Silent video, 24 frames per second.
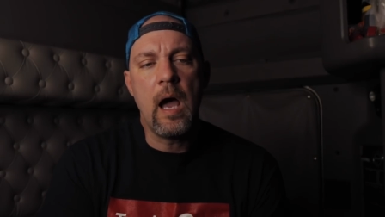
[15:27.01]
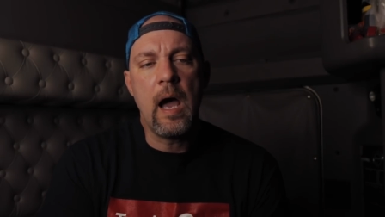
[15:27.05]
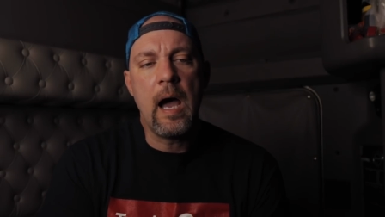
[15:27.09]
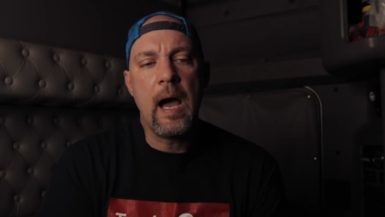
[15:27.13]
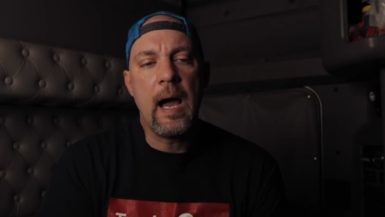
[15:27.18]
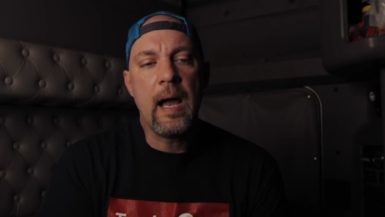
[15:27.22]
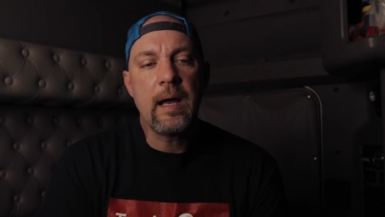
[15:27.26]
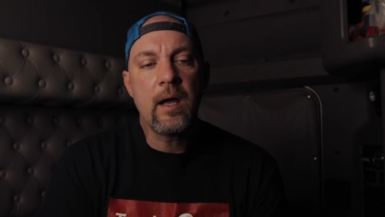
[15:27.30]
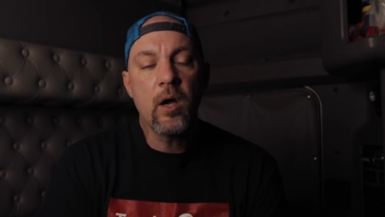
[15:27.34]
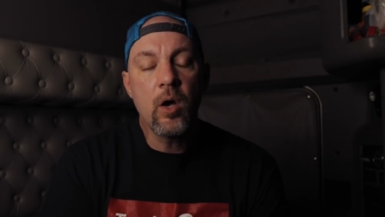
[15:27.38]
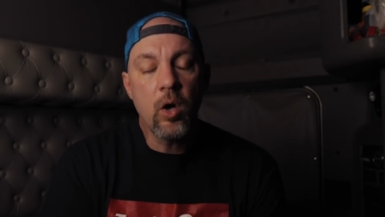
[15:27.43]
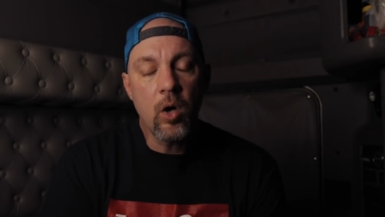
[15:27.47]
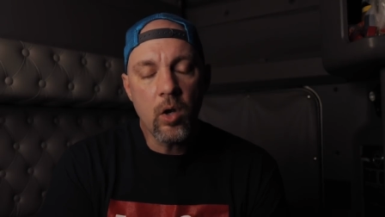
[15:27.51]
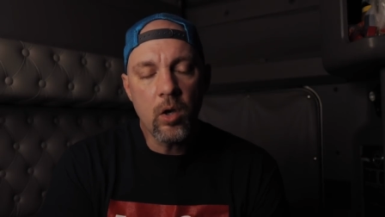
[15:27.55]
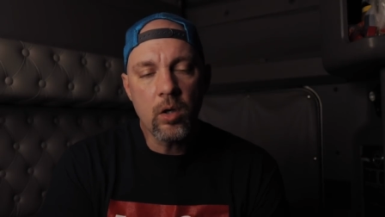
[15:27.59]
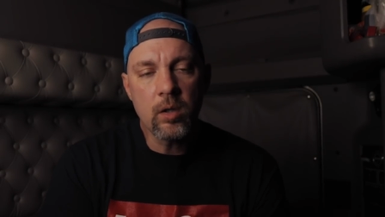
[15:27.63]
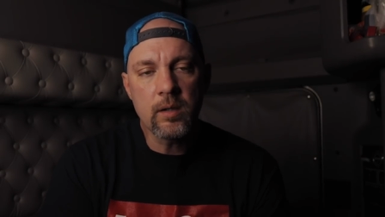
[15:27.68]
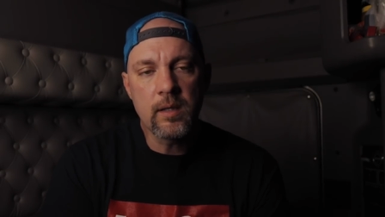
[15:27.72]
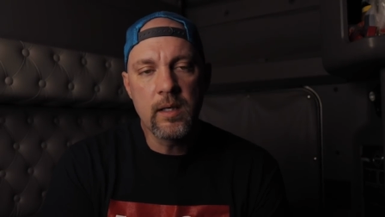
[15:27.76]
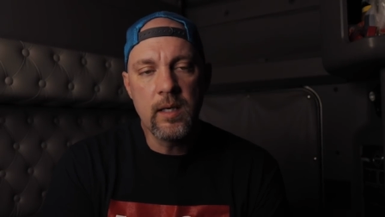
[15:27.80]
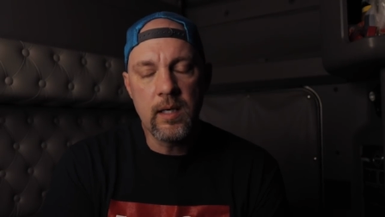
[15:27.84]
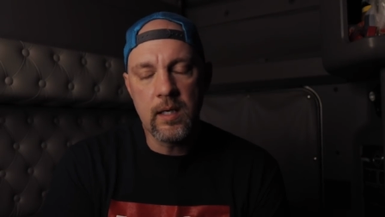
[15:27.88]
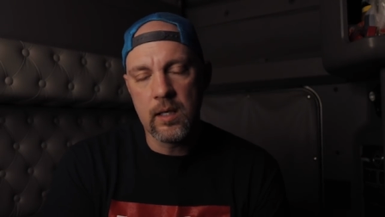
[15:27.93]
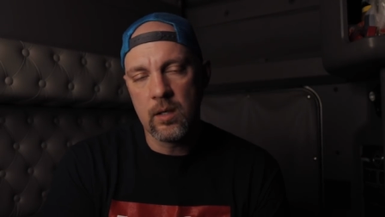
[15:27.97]
I
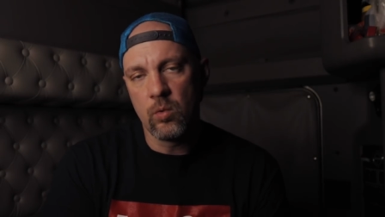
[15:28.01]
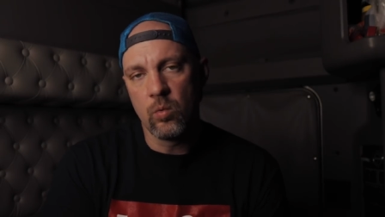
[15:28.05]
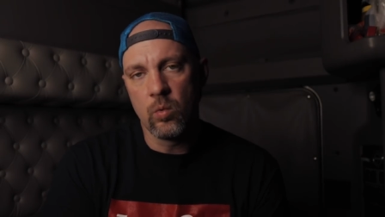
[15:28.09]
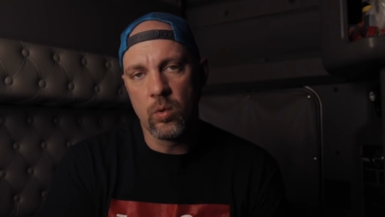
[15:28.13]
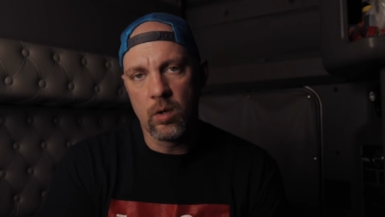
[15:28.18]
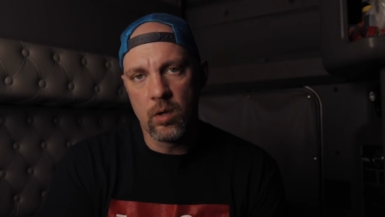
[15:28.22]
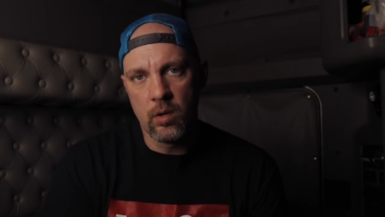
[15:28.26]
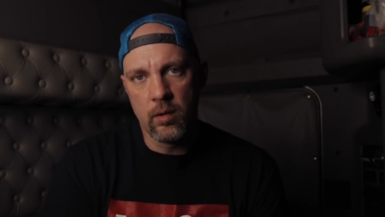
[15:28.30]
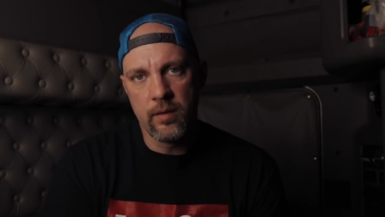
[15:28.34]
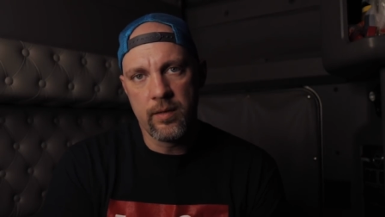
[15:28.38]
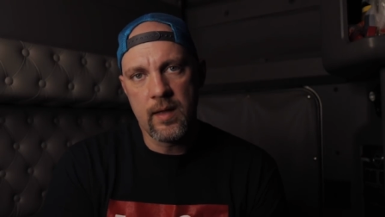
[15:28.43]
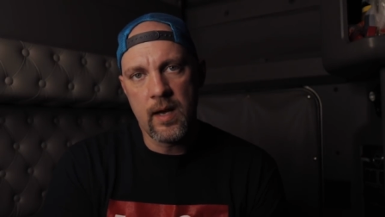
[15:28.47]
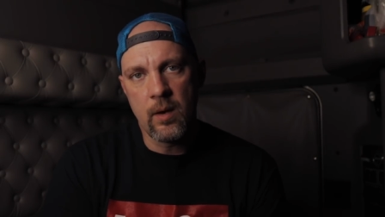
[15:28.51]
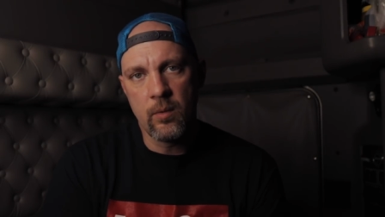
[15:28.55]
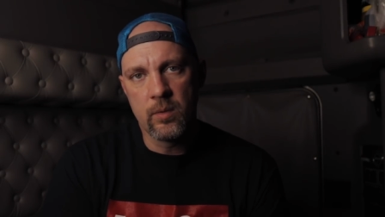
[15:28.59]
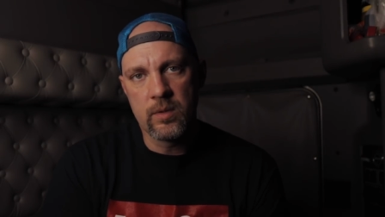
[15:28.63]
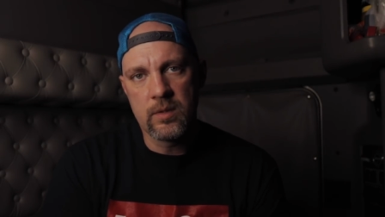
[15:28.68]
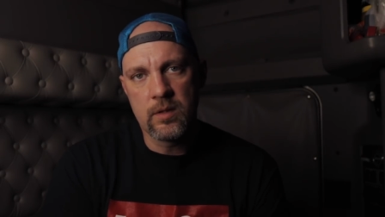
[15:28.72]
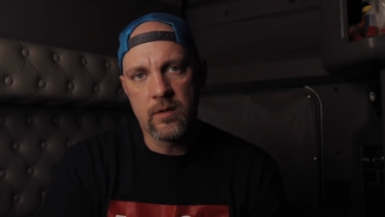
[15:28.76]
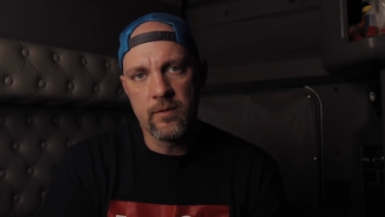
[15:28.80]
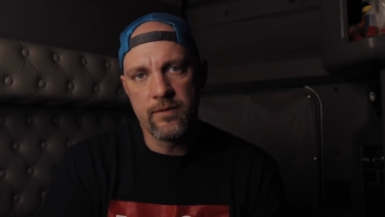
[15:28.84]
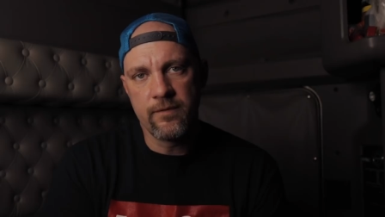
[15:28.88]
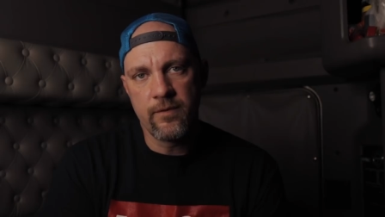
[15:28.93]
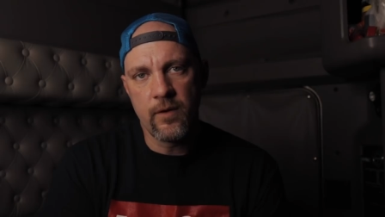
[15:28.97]
called Kenworth. That
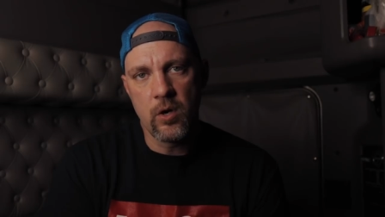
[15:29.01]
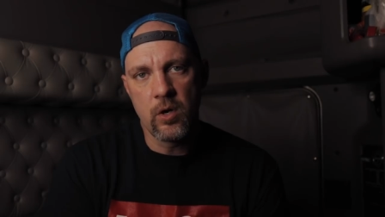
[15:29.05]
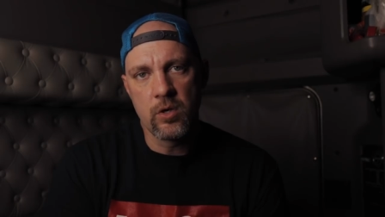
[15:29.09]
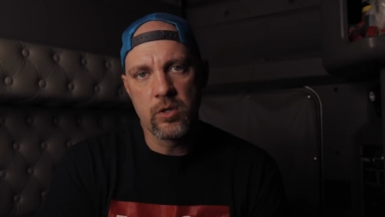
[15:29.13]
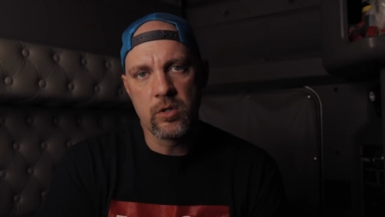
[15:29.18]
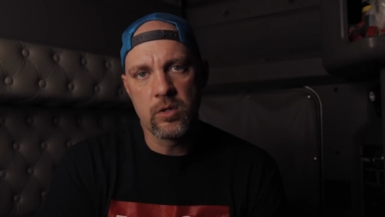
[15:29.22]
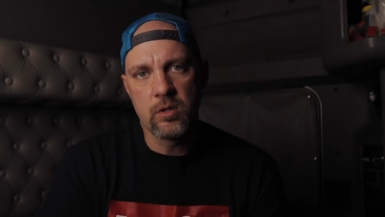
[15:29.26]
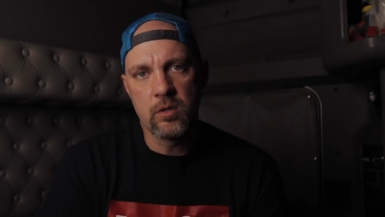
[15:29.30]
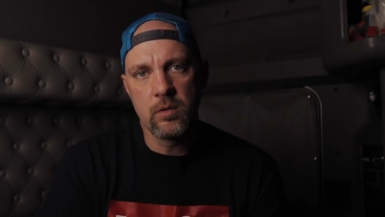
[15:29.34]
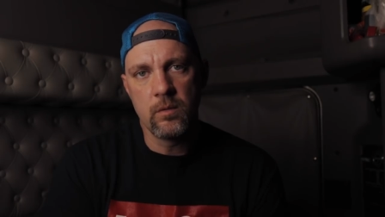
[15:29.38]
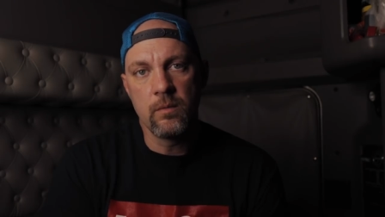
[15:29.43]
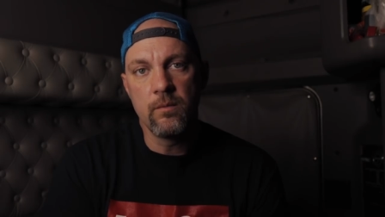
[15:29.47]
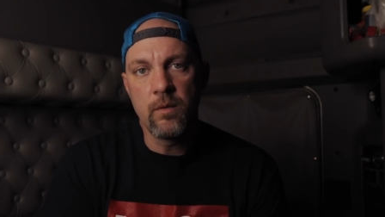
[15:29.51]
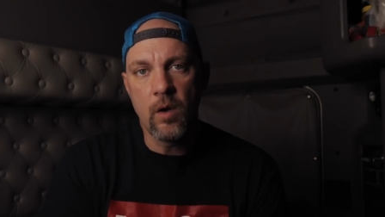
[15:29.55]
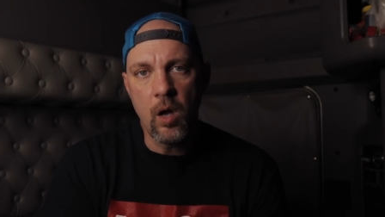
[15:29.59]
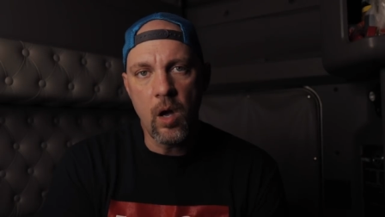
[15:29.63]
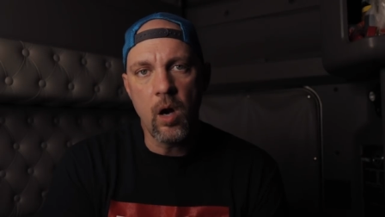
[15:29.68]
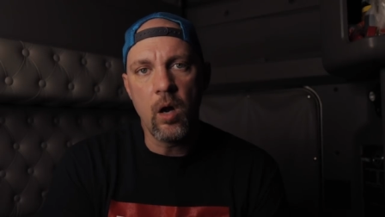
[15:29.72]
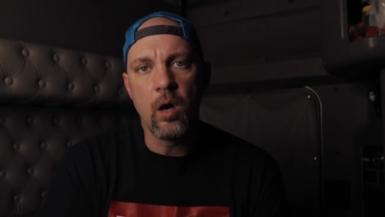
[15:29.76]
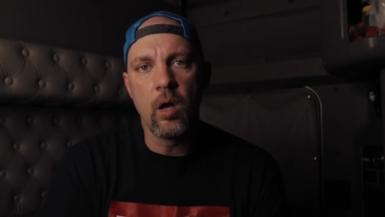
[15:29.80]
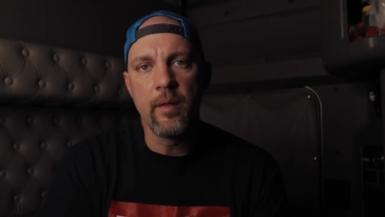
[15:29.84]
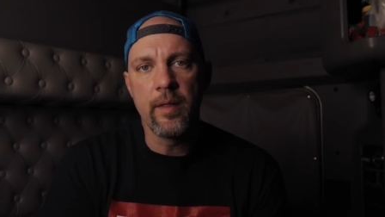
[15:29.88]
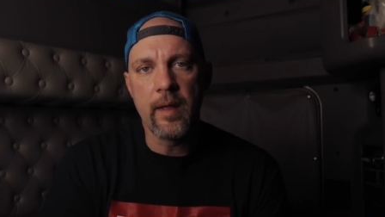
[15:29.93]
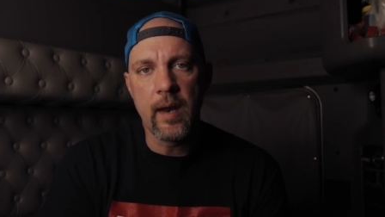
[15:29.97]
was the first
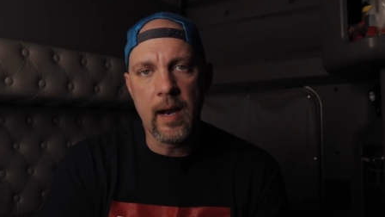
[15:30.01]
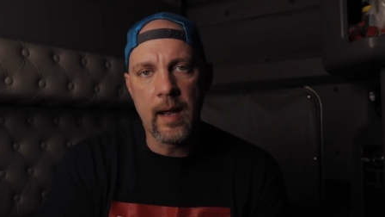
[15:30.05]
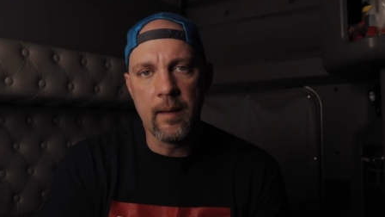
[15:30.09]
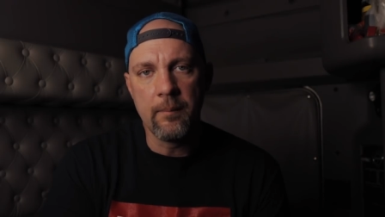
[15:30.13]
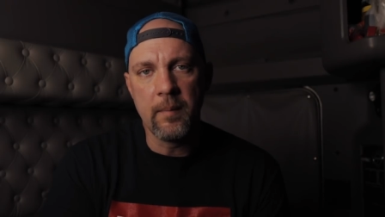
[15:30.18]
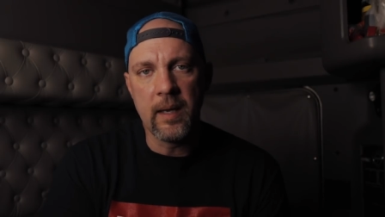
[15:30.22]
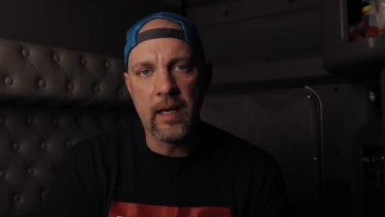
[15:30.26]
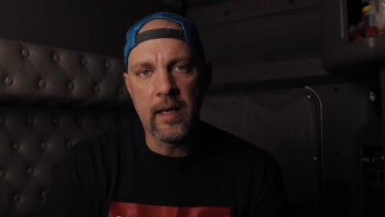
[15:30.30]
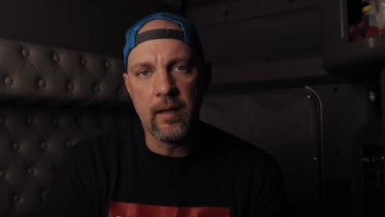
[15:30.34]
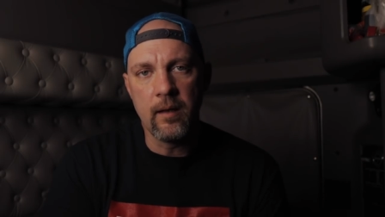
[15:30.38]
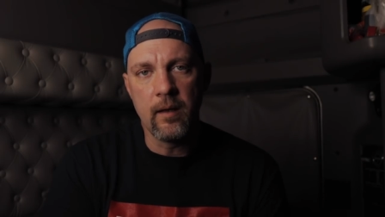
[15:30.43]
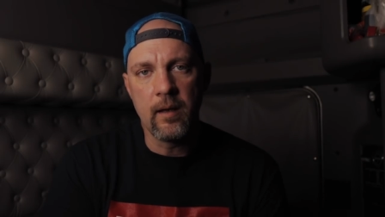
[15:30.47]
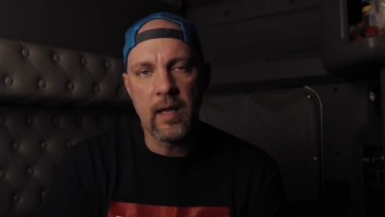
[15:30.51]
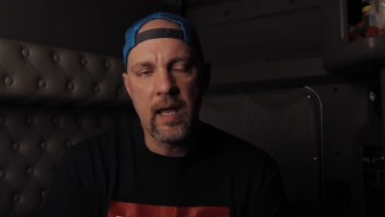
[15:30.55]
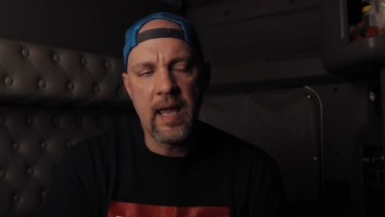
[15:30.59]
call that I made.